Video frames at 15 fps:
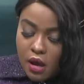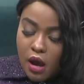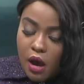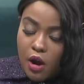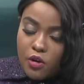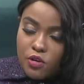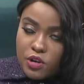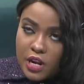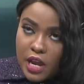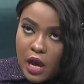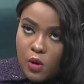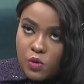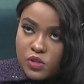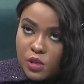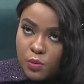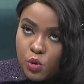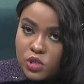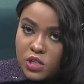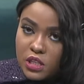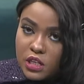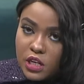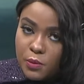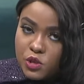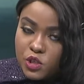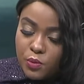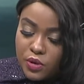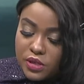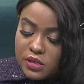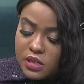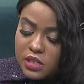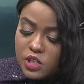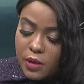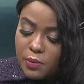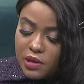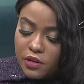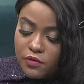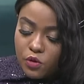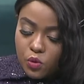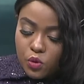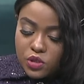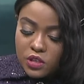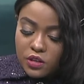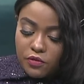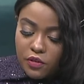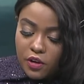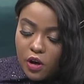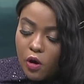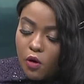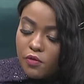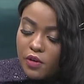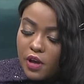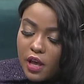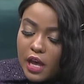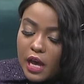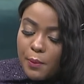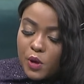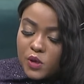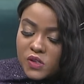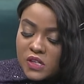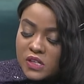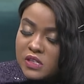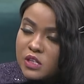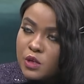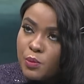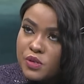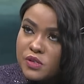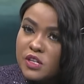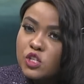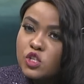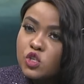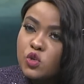are now supporting the deputy president. I believe you quoted the figure of about 60%.